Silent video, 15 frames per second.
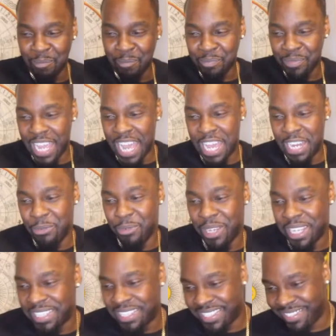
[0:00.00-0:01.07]

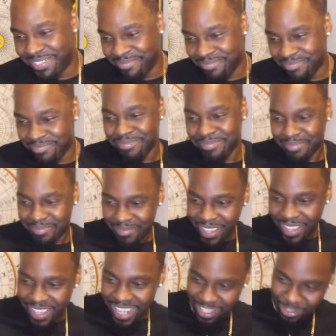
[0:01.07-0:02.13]
Anyways,
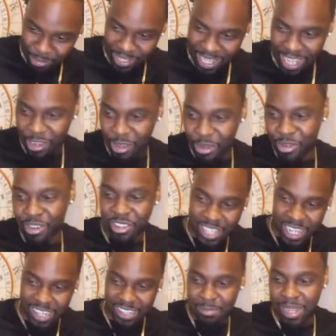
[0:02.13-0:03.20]
that's what we got going on.
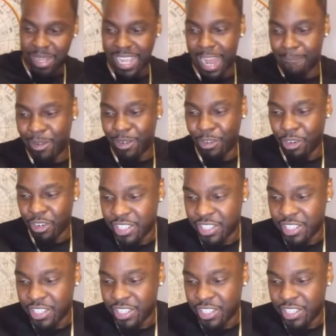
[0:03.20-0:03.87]
Shout out to my Capricorns.